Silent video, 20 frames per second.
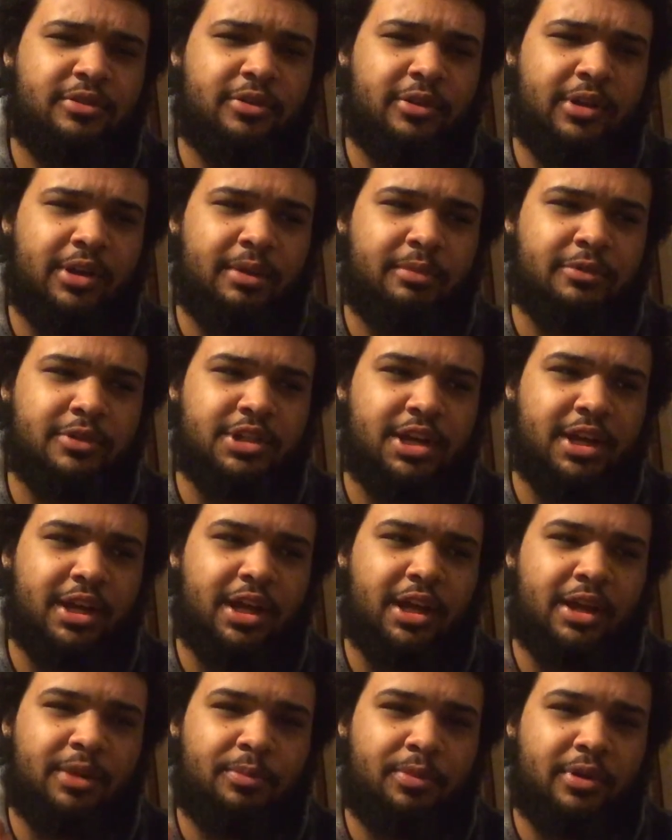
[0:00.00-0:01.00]
to double check
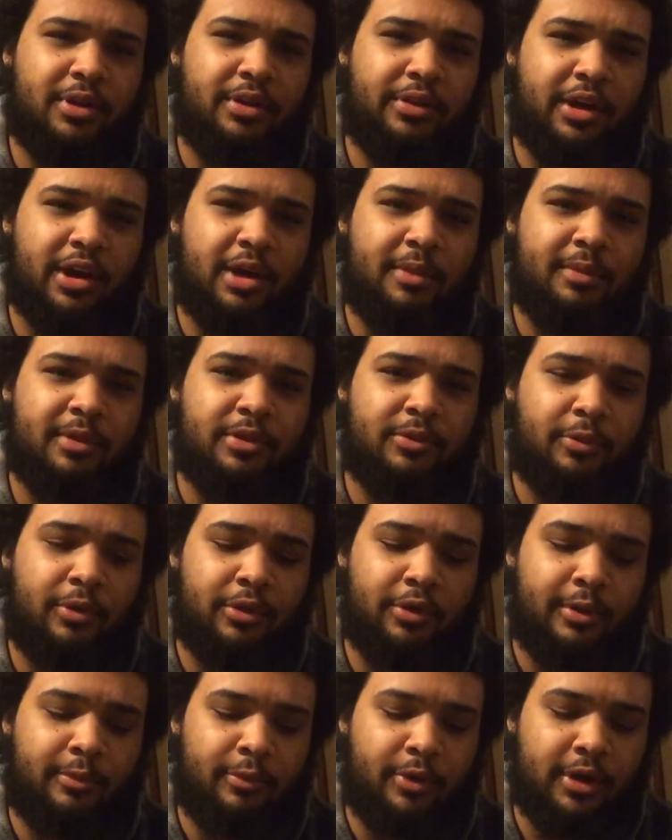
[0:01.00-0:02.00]
and put in the comments
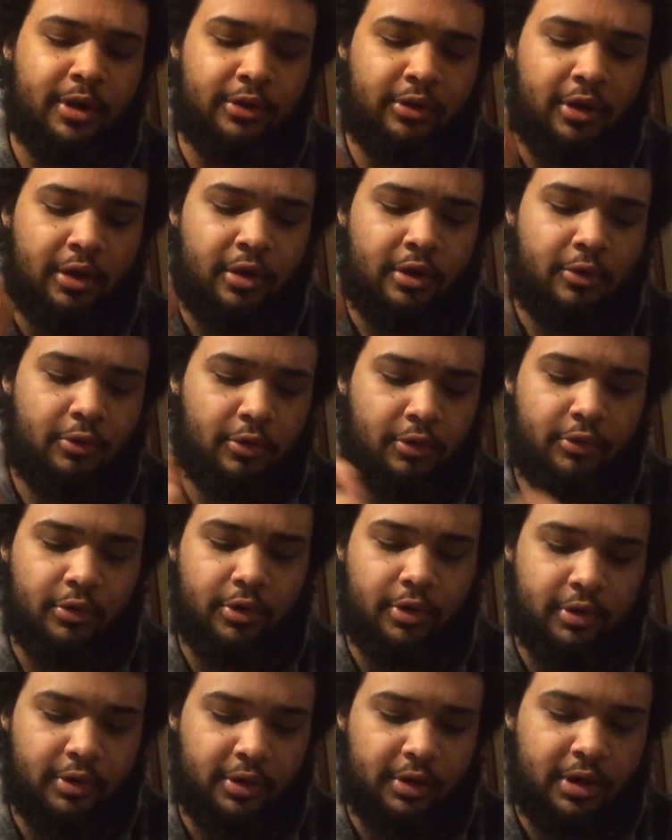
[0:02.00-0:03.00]
whether I'm right or
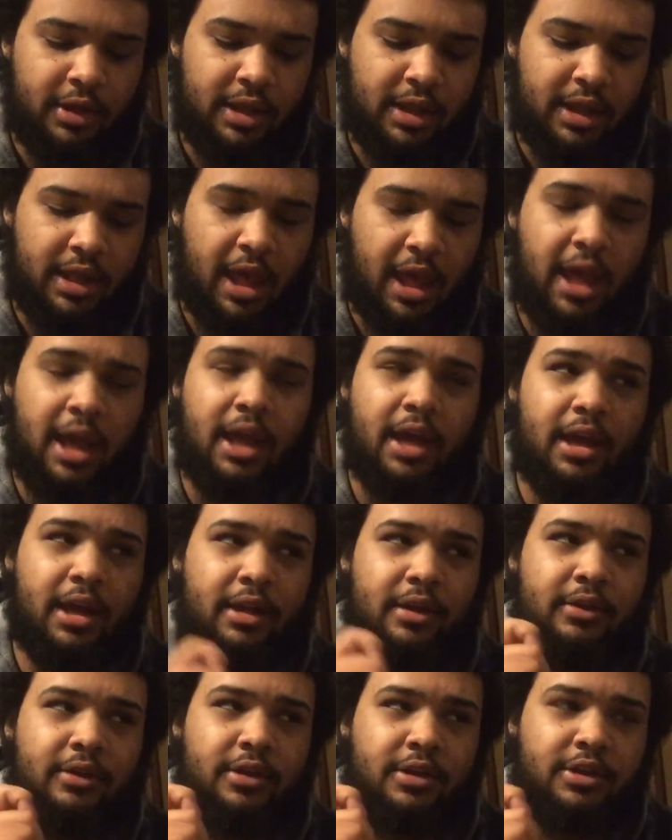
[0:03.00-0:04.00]
wrong.
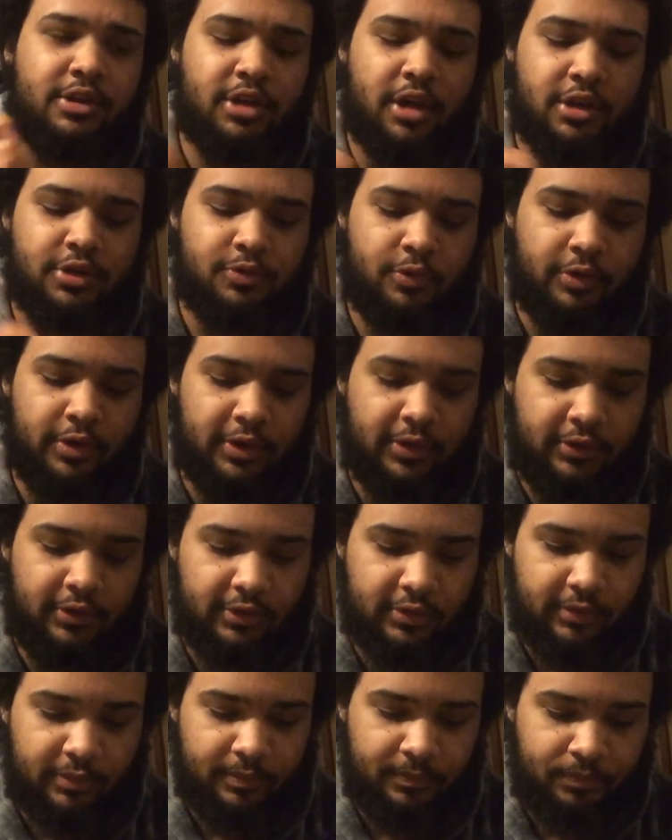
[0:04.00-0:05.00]
And Josh Woods.